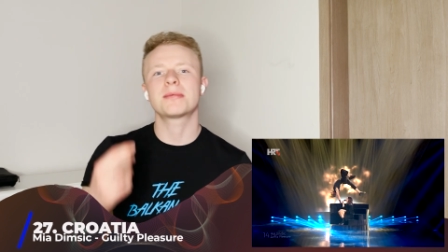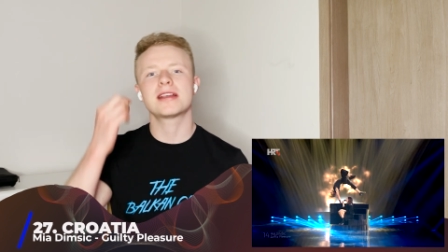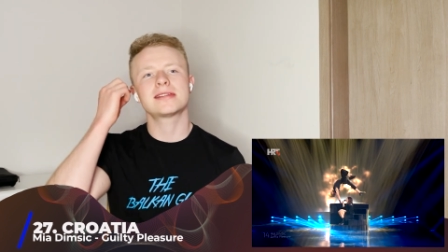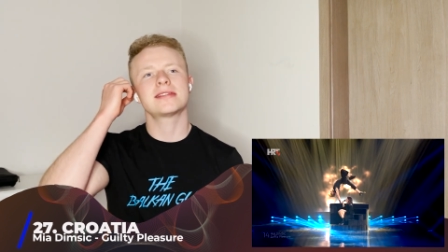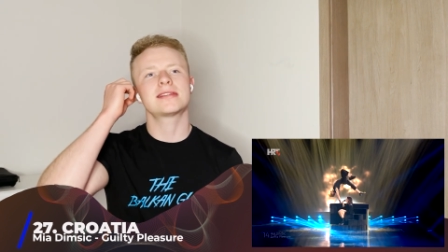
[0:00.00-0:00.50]

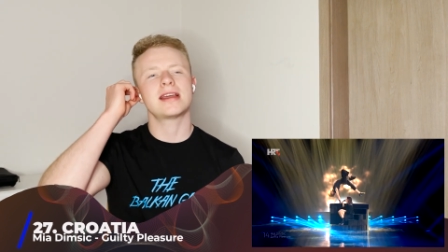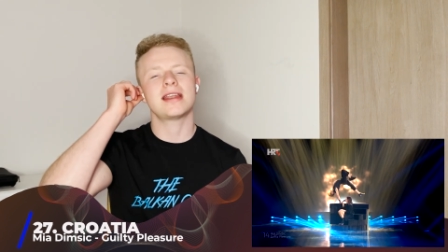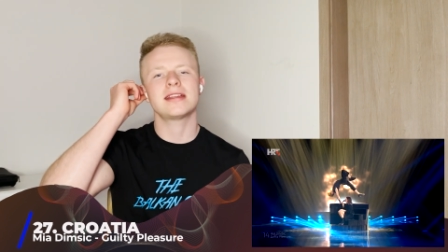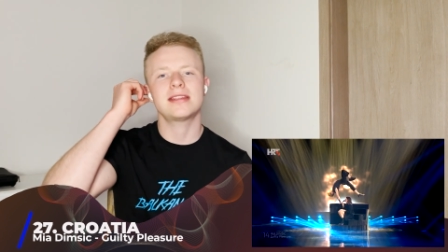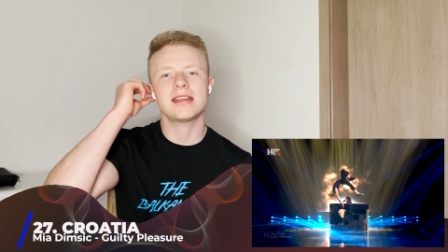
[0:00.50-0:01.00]
presence, and
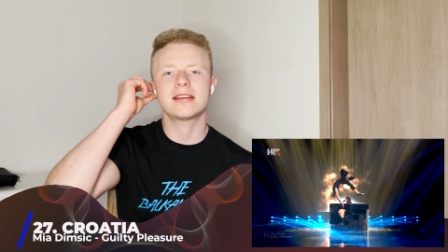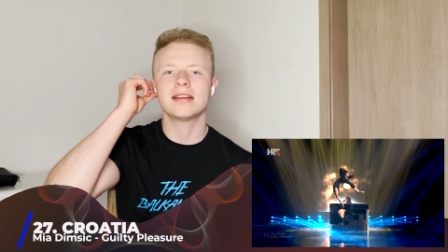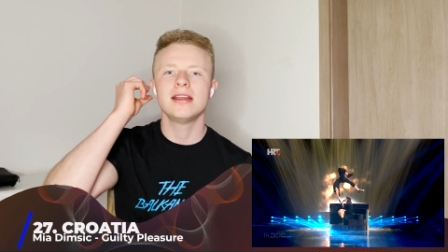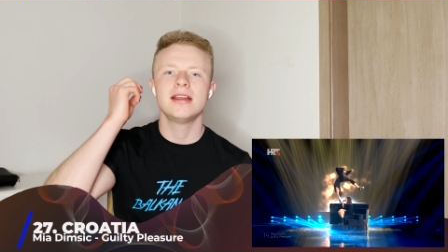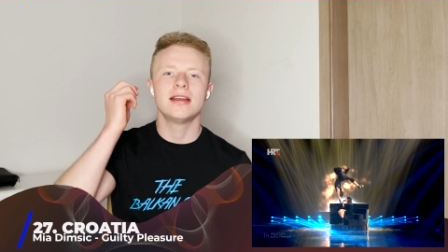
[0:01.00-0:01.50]
I think
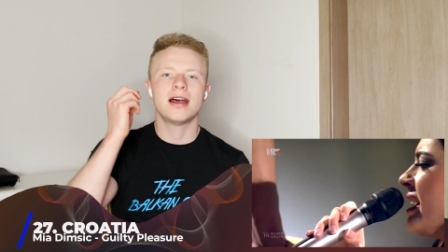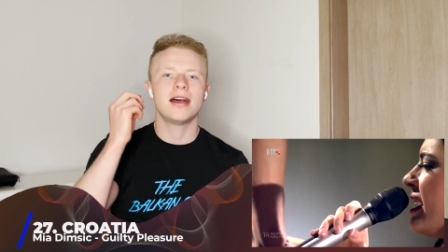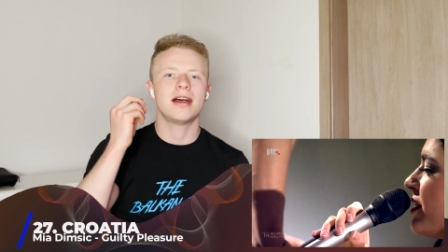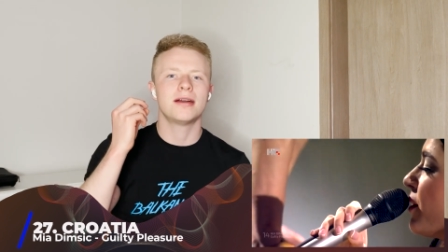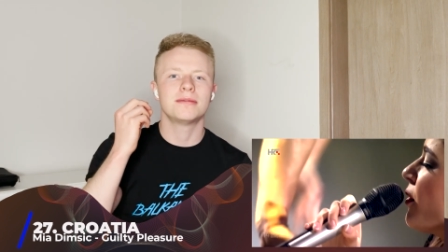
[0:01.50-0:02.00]

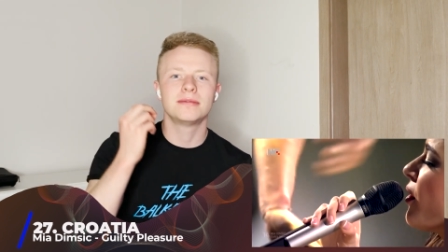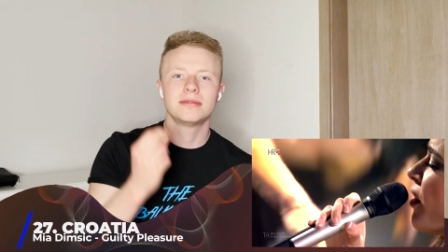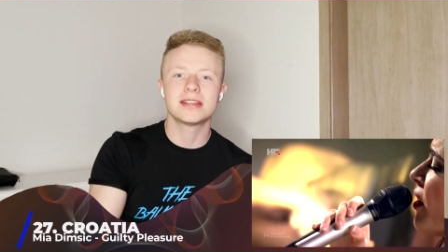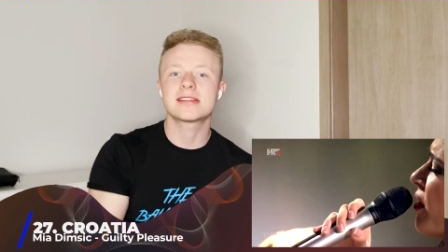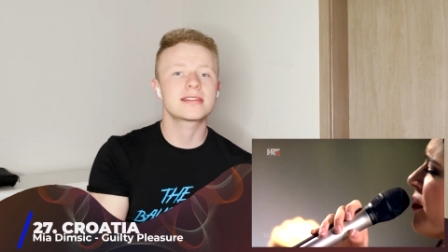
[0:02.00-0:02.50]

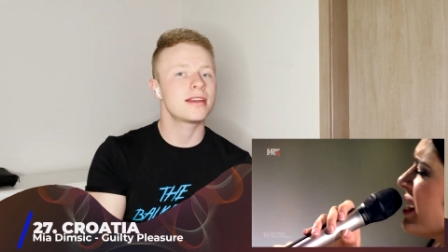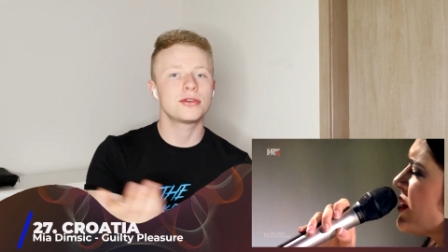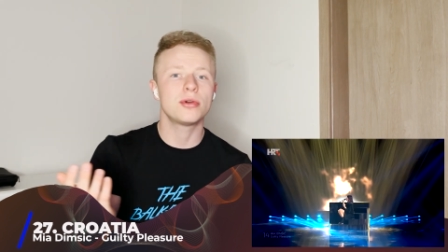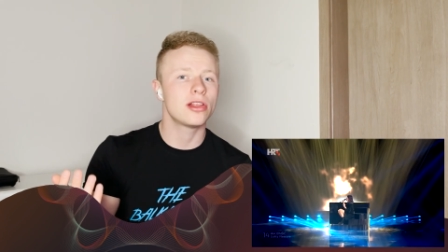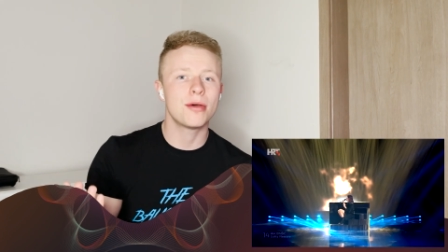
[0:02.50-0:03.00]
this is gonna
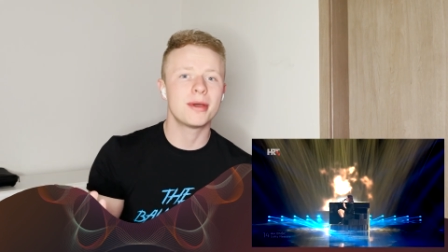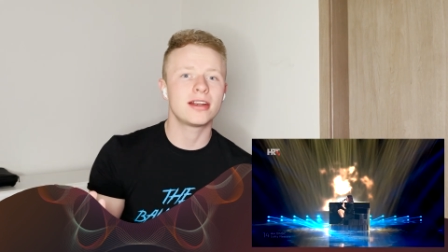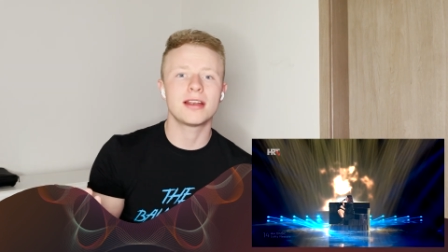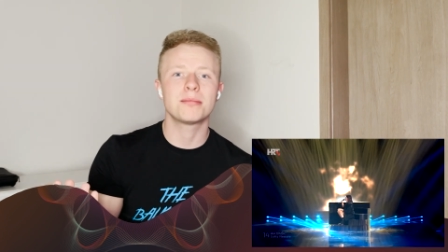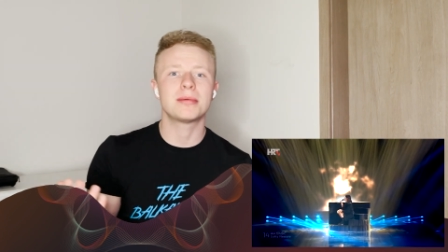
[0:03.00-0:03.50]
do a lot
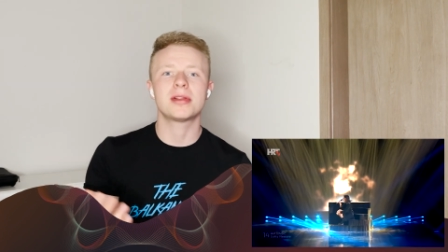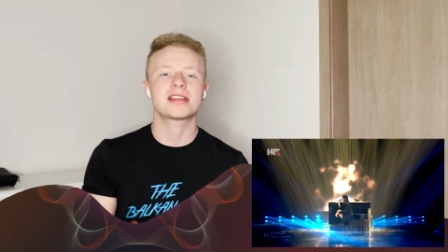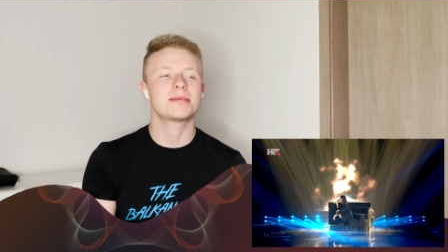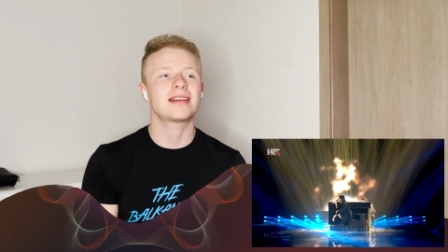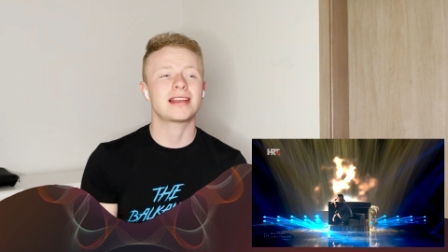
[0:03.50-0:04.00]
better than people
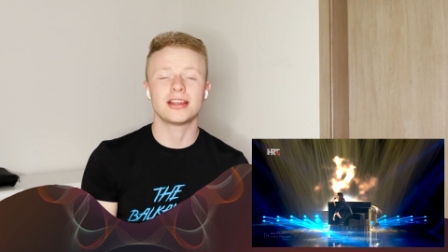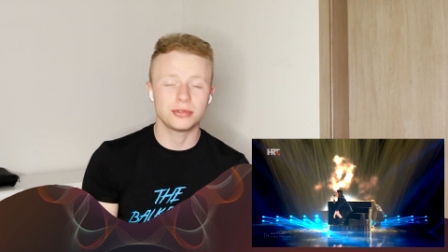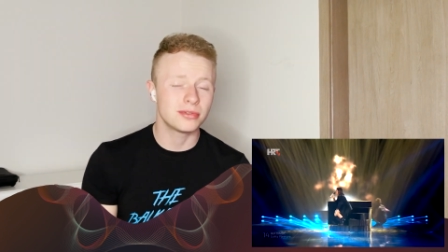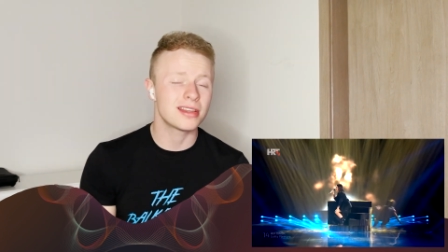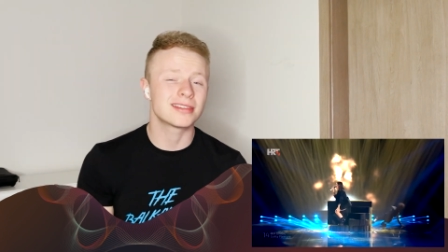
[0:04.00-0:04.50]
expect. I
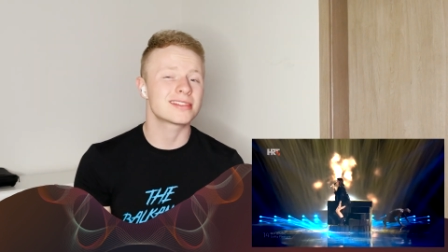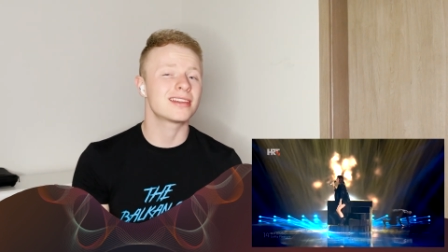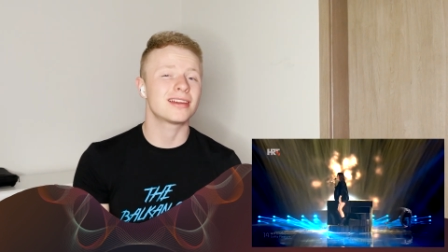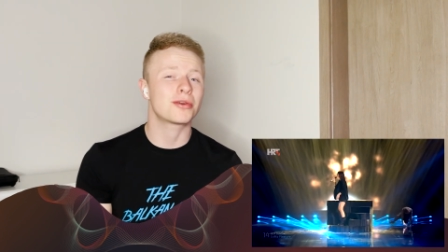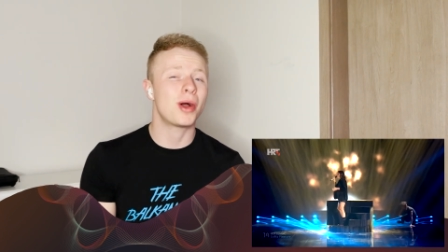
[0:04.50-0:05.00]
do think this is
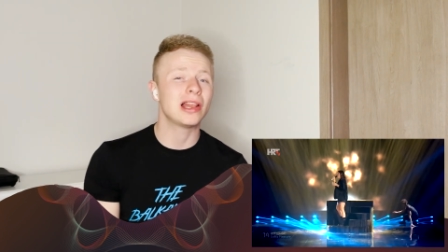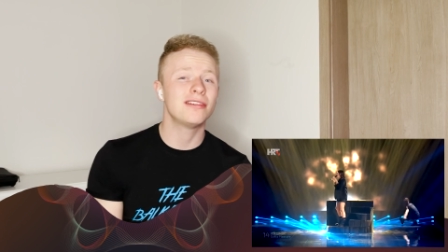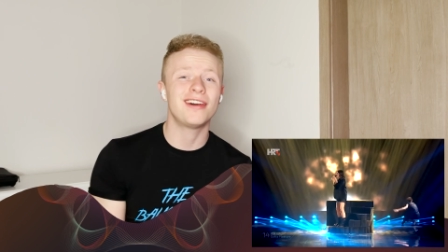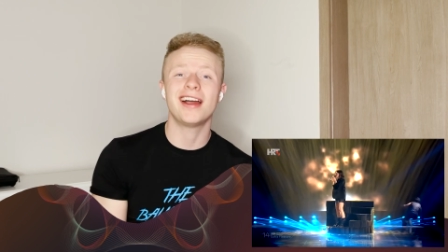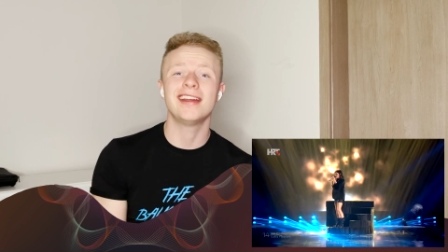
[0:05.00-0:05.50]
gonna
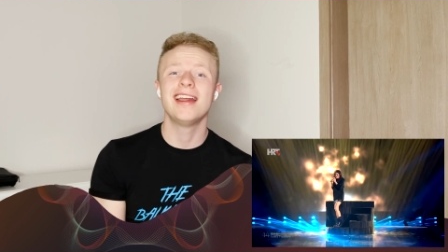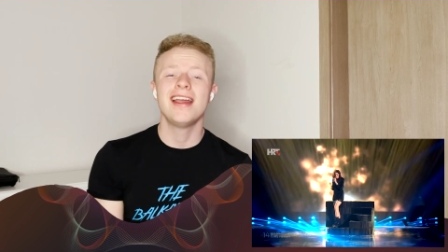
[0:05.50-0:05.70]
qualify.